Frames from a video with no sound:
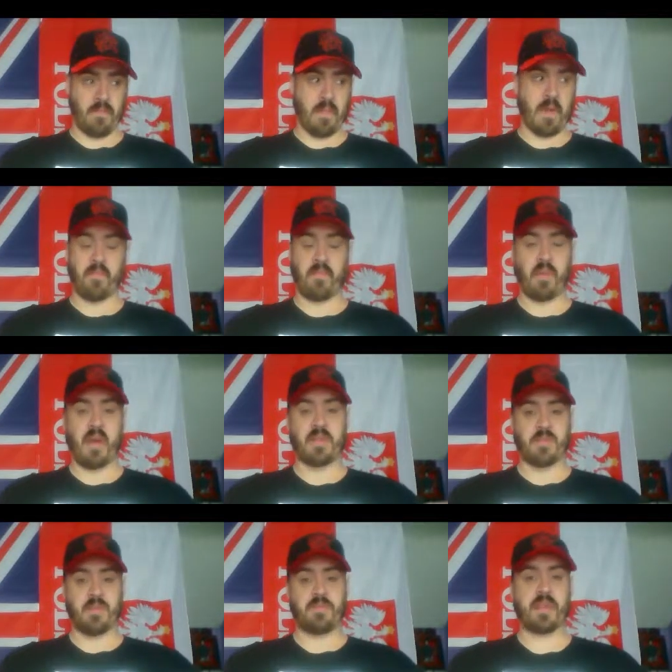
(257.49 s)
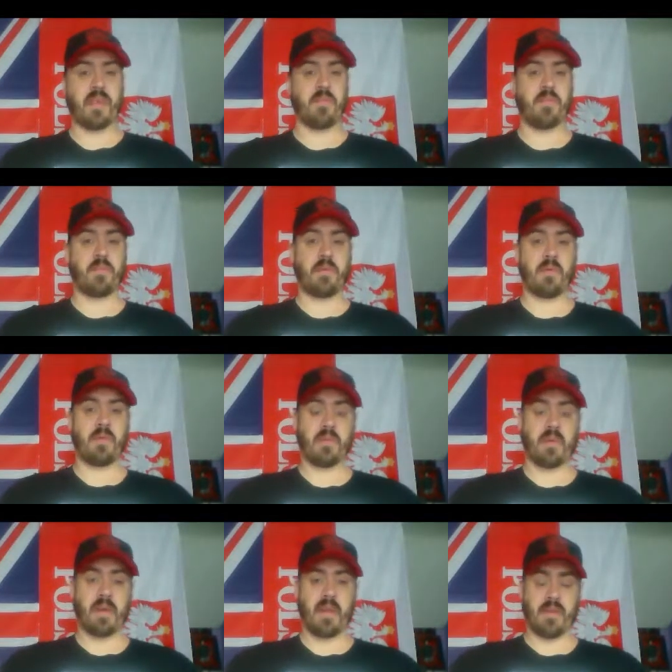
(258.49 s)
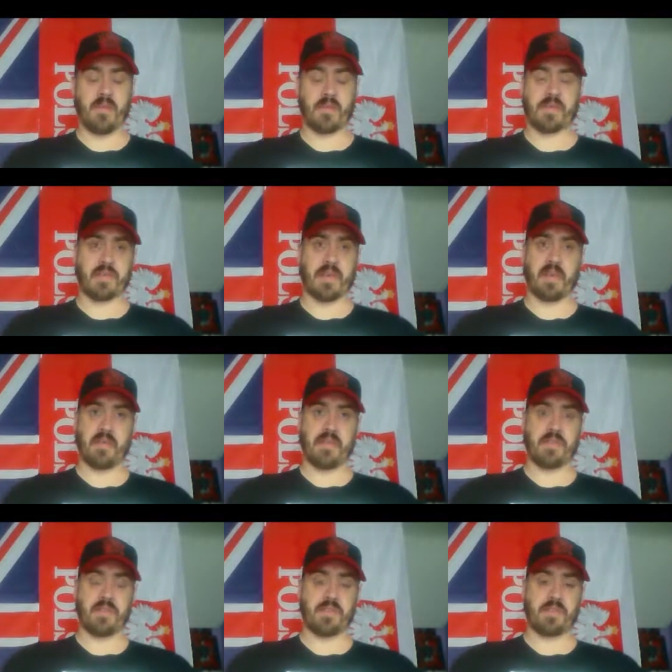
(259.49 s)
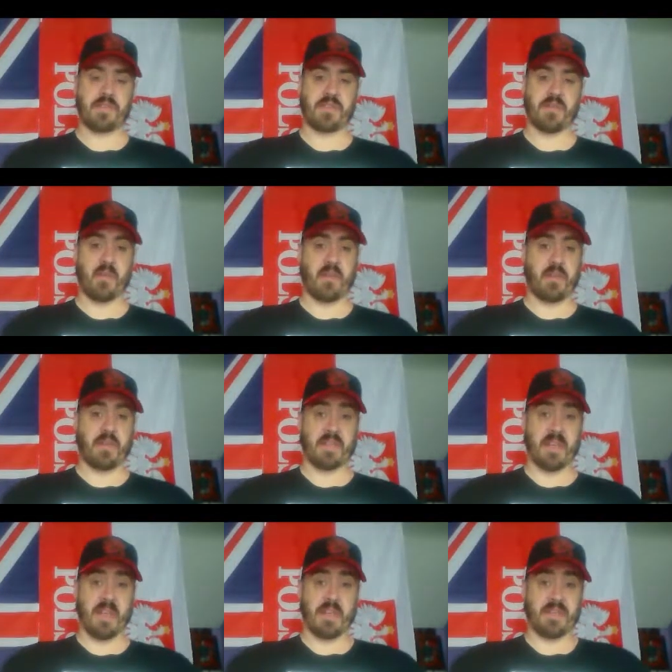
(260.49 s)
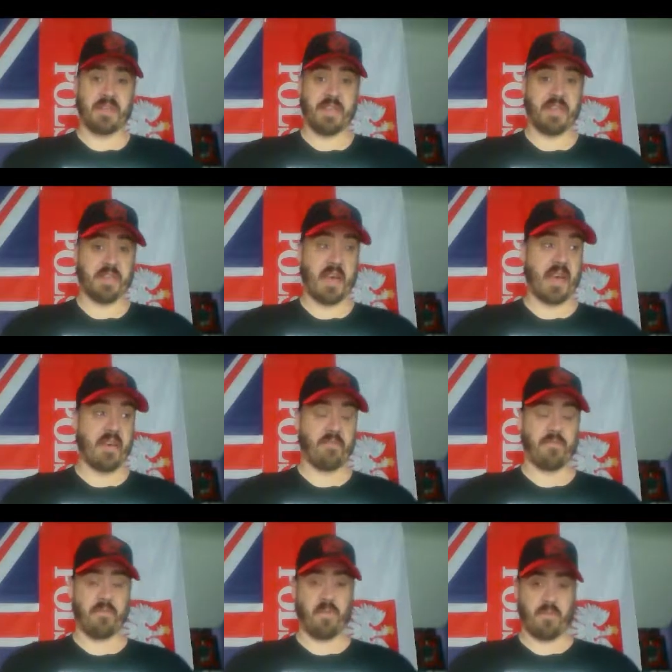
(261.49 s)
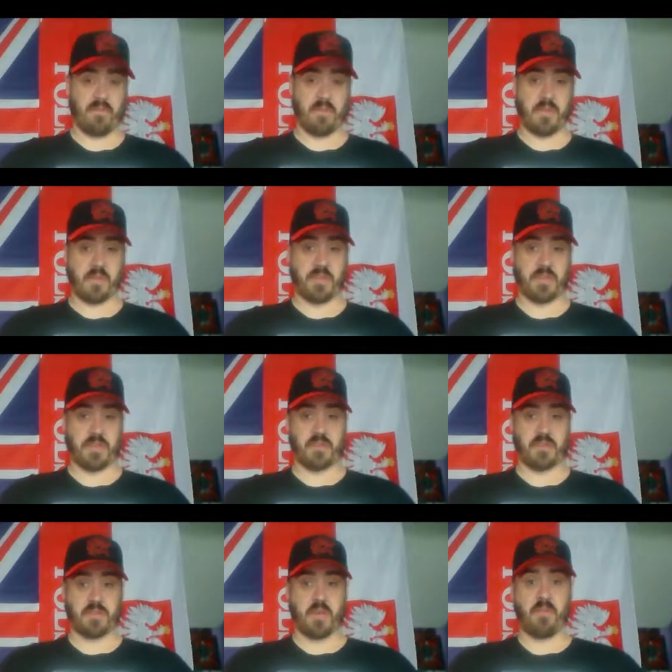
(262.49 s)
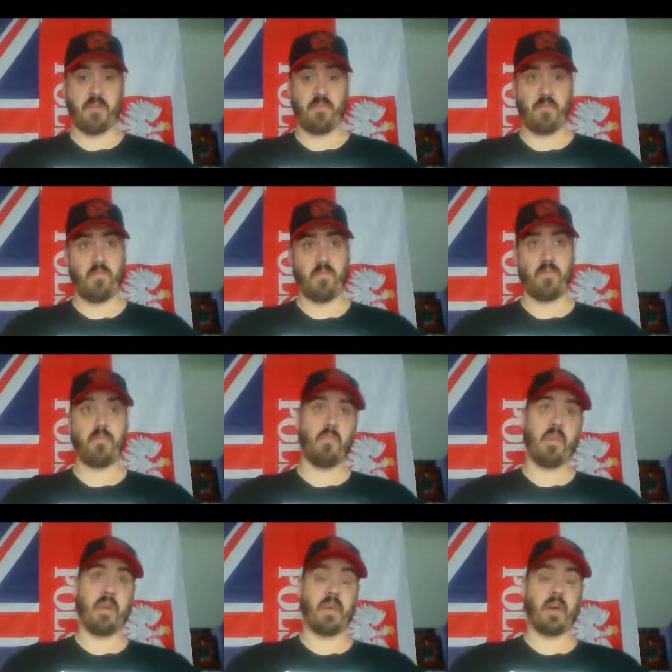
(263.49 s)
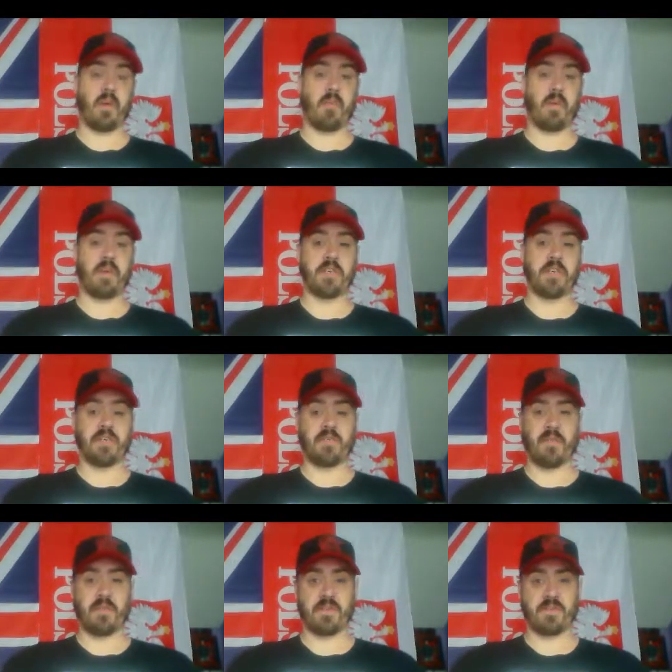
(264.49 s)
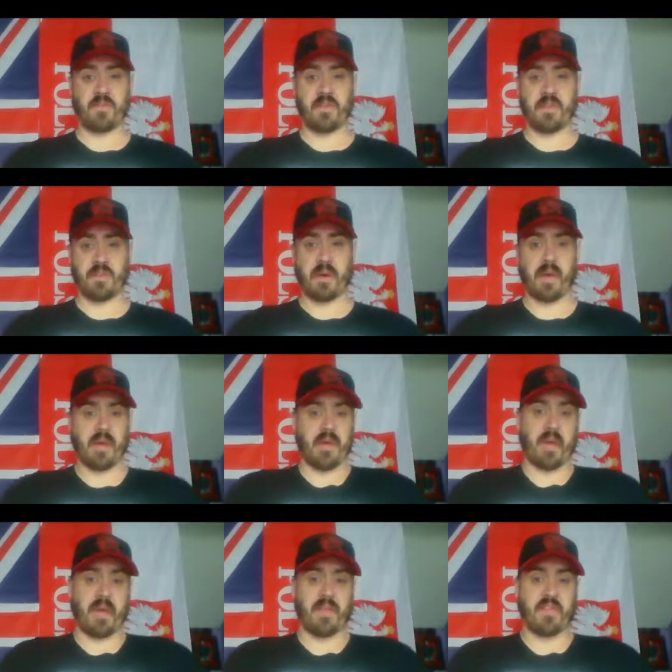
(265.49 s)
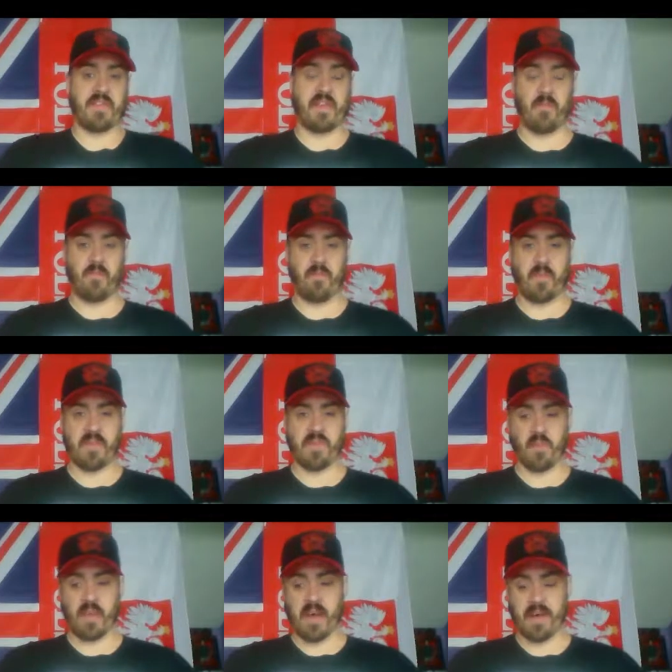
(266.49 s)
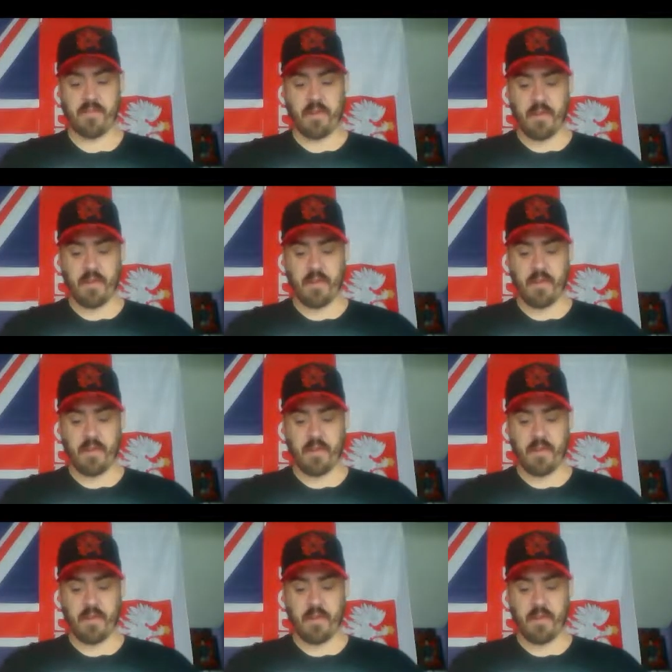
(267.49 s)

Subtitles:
and prior to him signing with WWE, and it was just like, this is just surreal that I'm actually getting to see this guy. I've just sort of really got an appreciation for his stuff in Japan, and I'm getting to see him wrestle live.